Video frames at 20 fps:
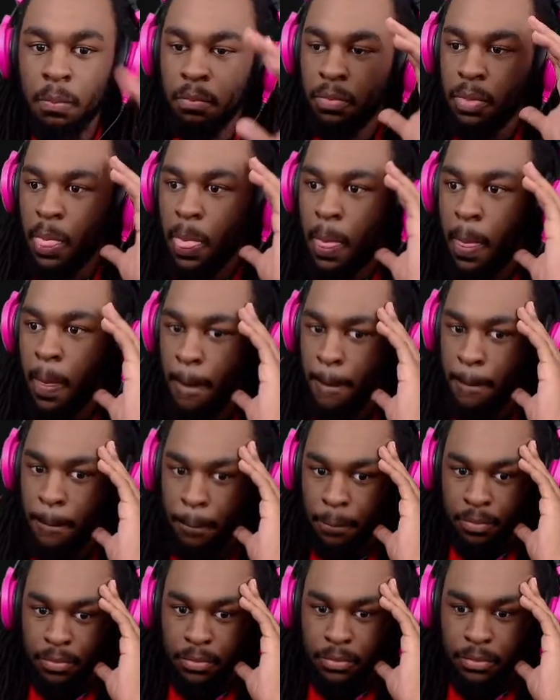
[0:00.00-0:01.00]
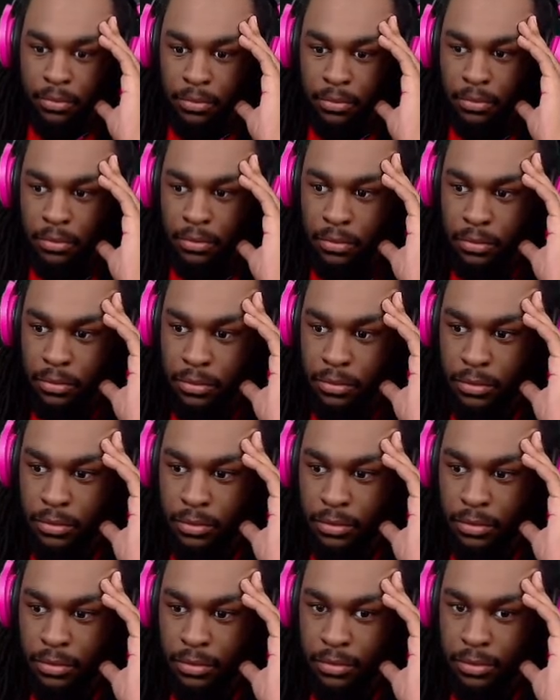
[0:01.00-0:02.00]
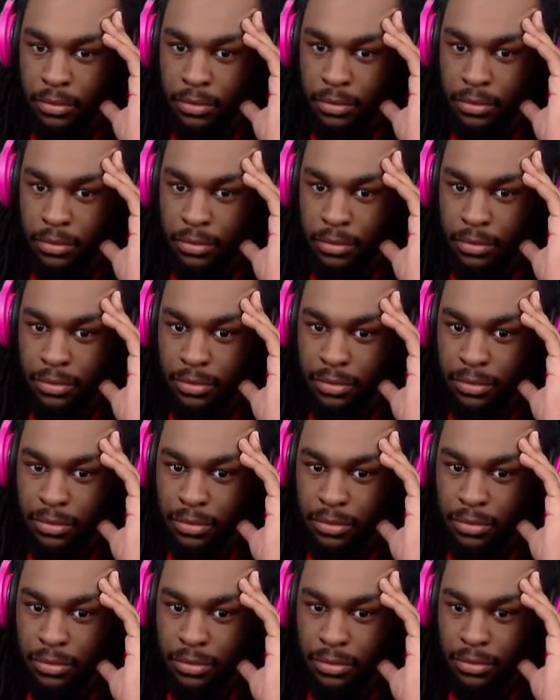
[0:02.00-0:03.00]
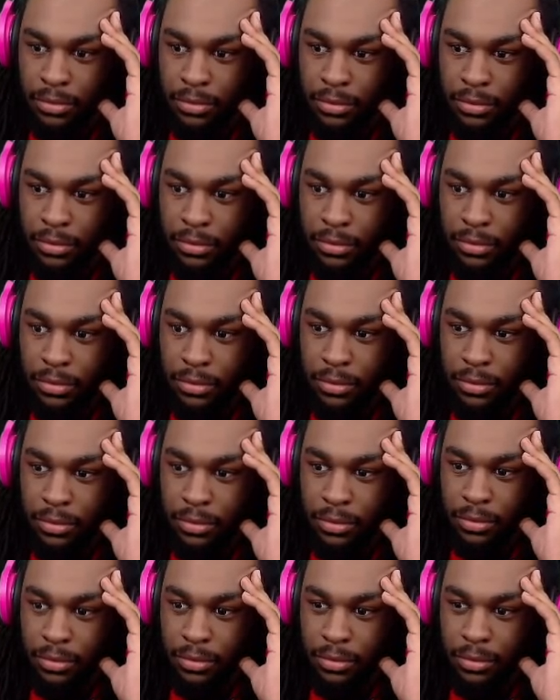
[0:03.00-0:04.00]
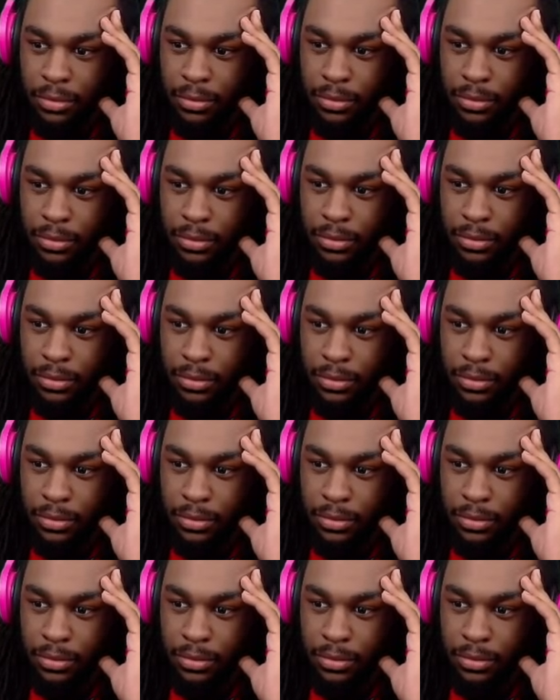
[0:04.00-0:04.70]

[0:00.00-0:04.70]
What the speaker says: (no one is talking)